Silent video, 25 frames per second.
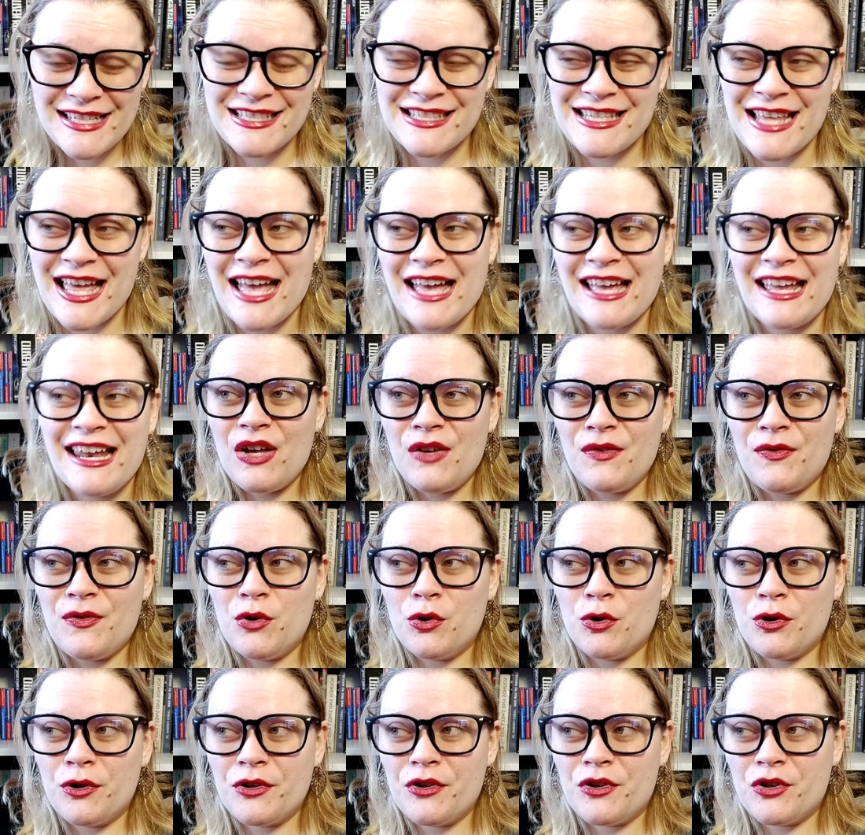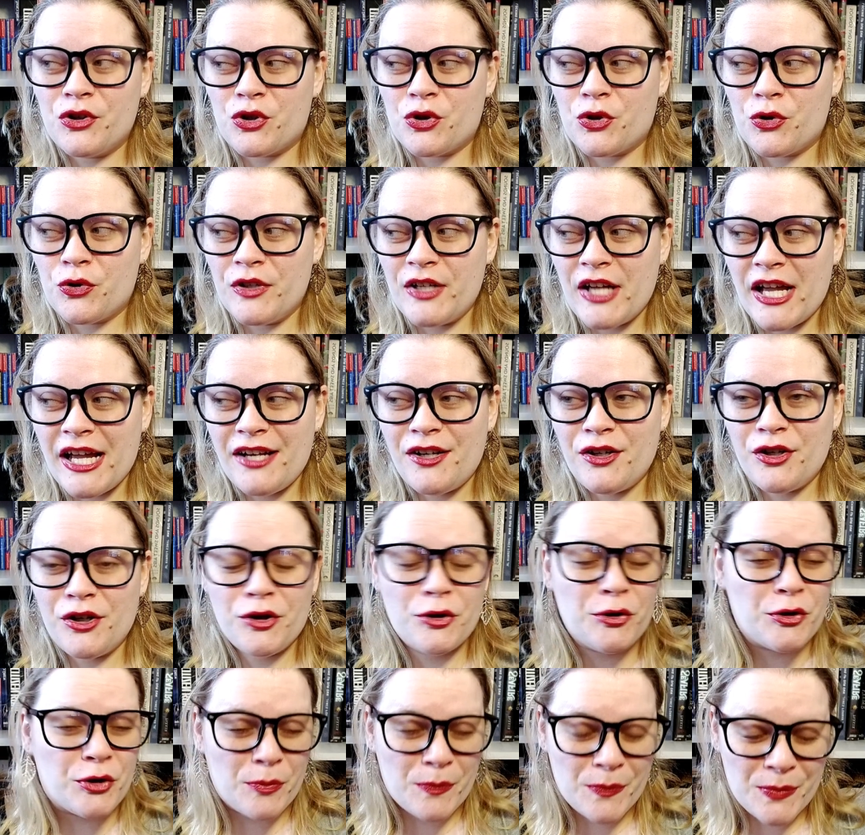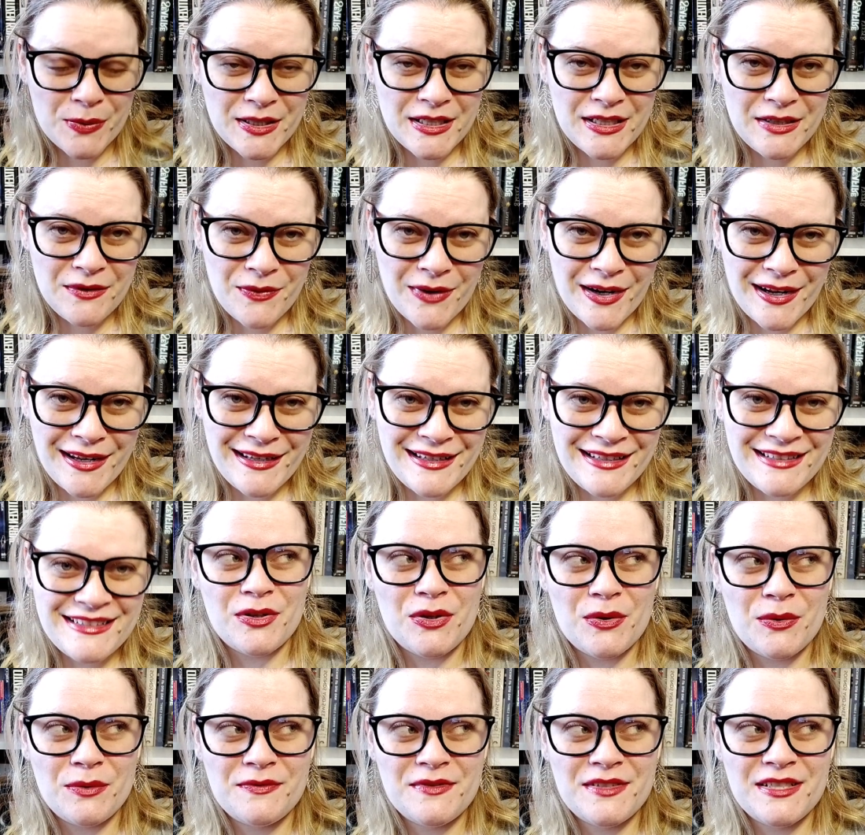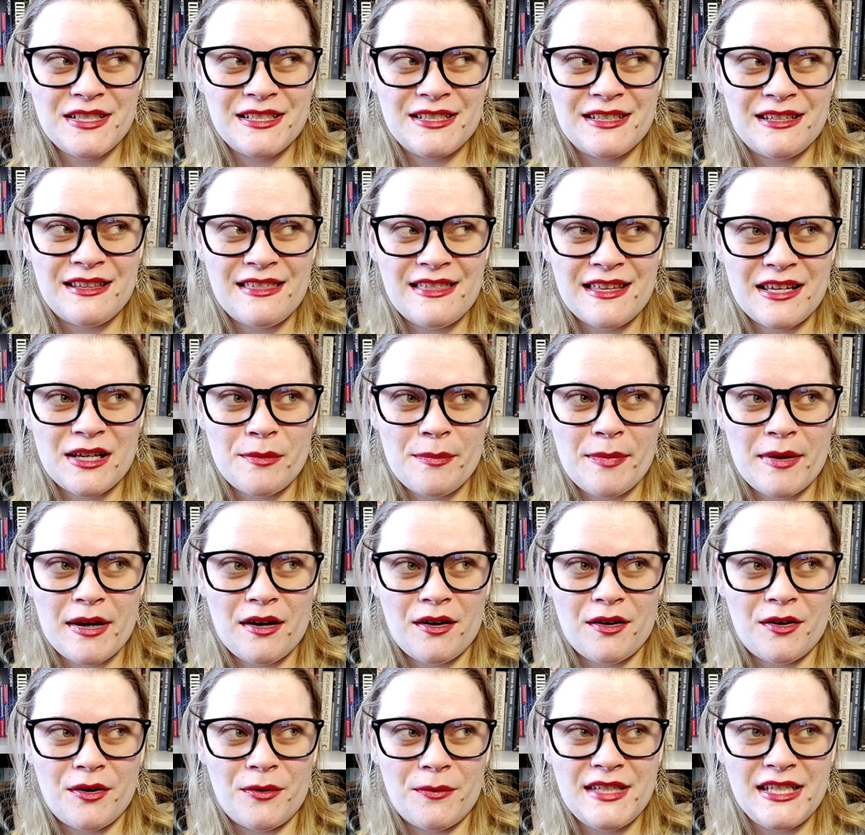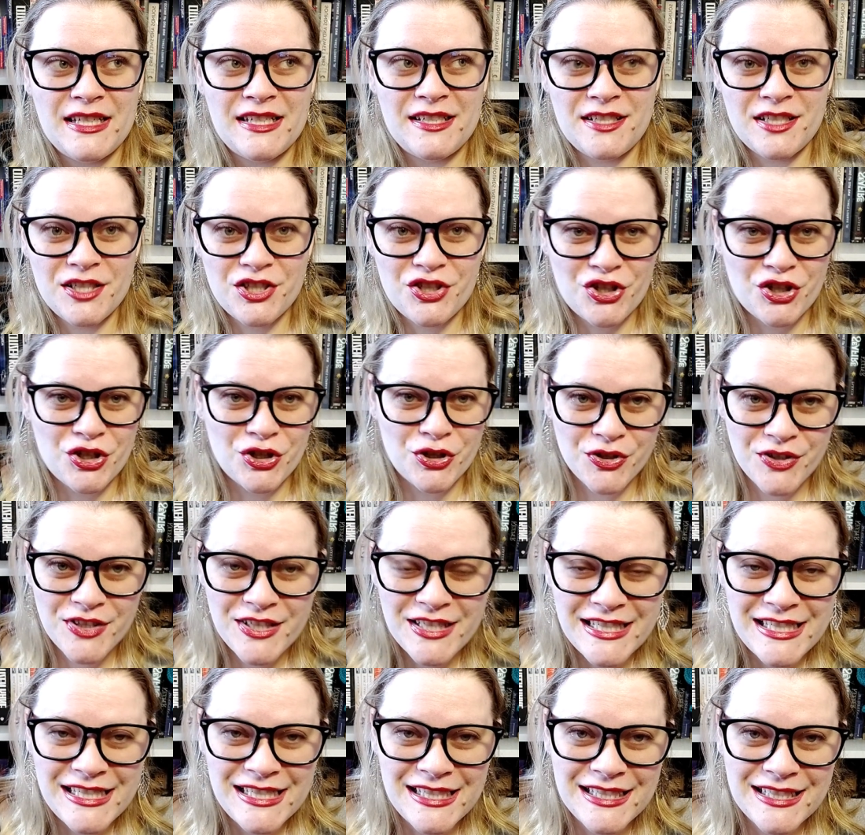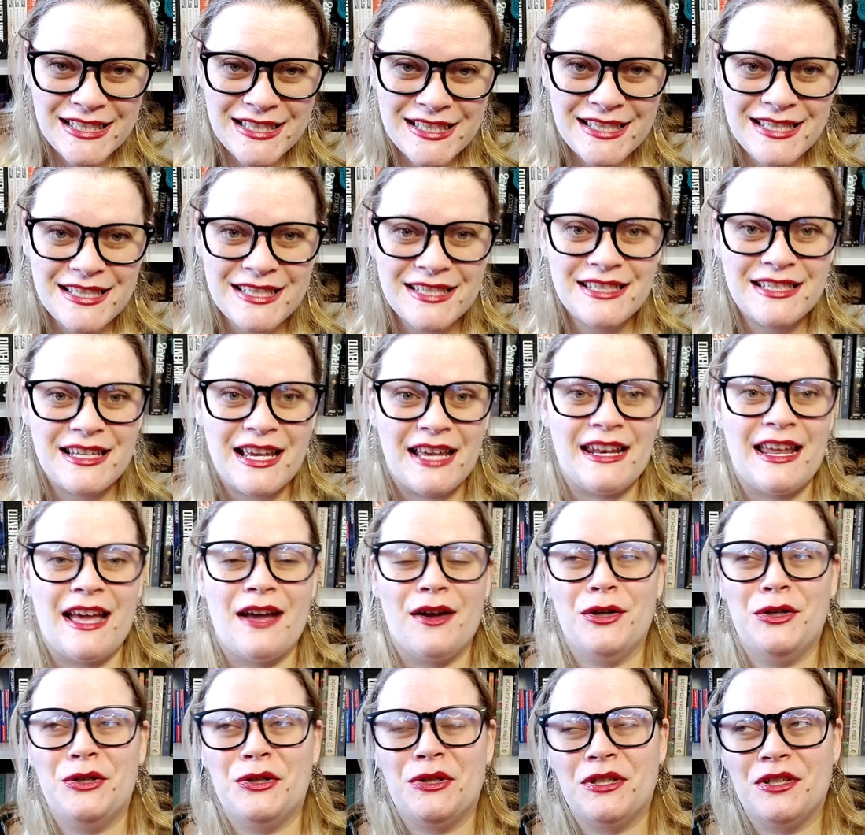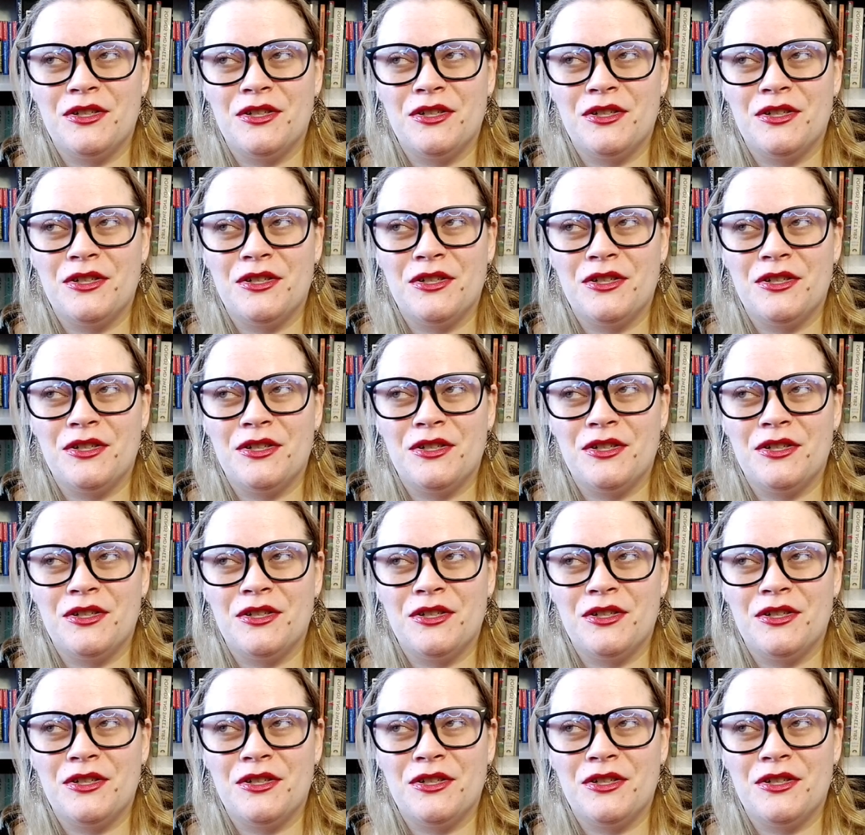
is that if you're the creator or the playwright, you have to think about the additional scenes and how you can